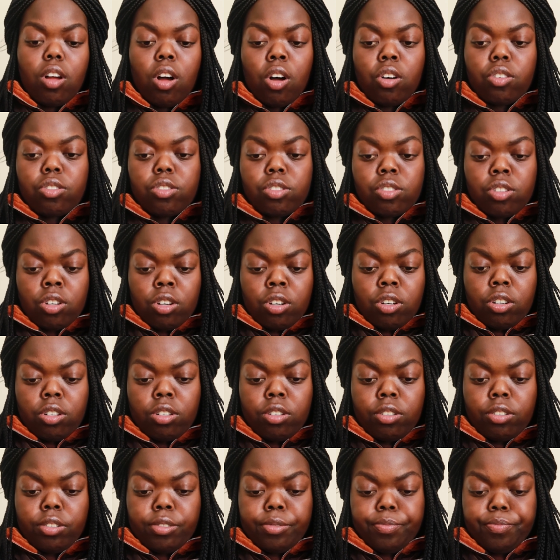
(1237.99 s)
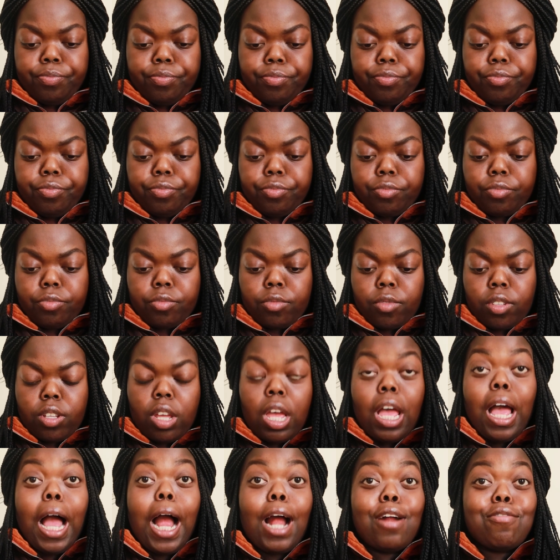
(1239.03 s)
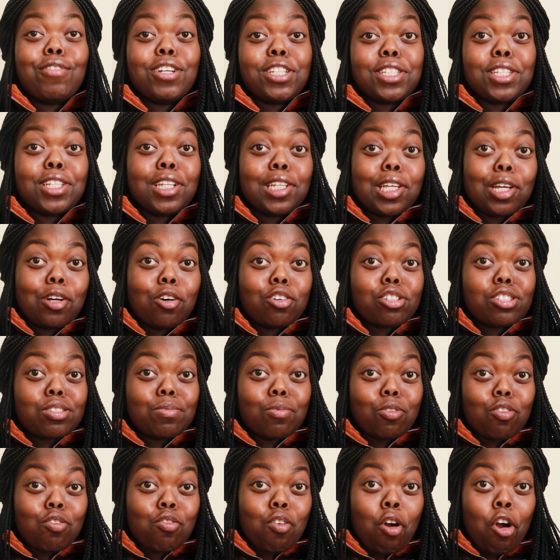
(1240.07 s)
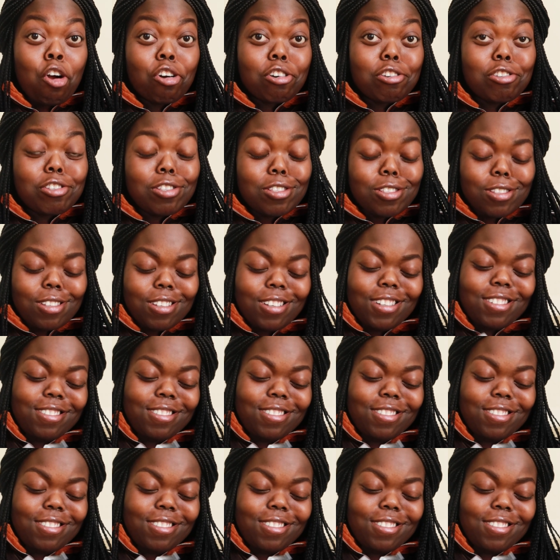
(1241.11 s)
also I recently got some Crocs,